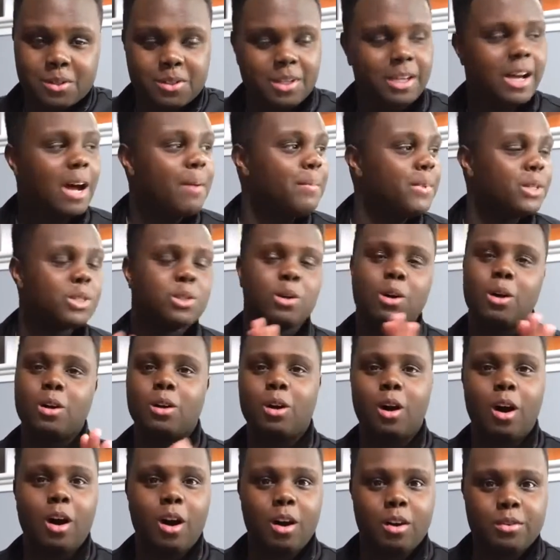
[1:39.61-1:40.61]
Like, I'm gonna turn
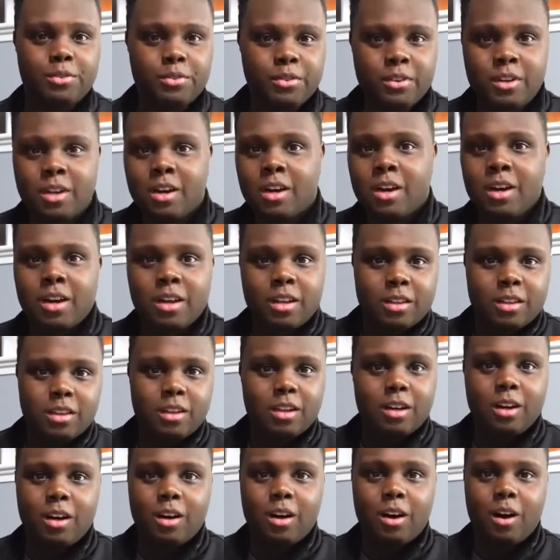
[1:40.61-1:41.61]
off
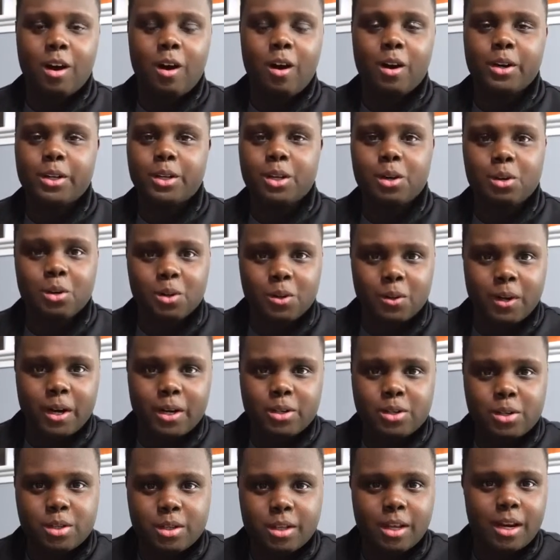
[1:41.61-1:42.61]
the audio
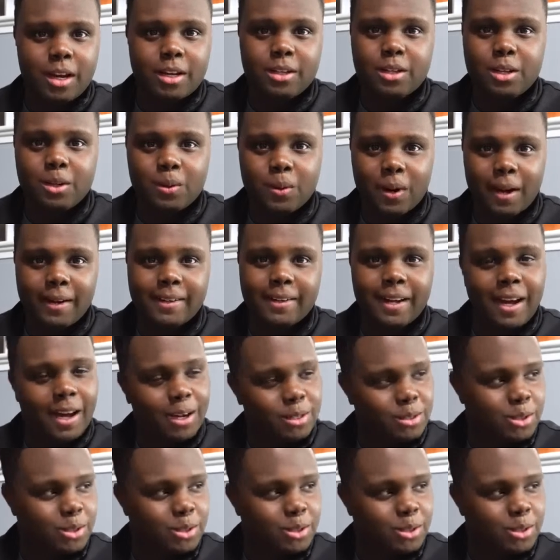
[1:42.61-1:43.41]
correction that I did right now,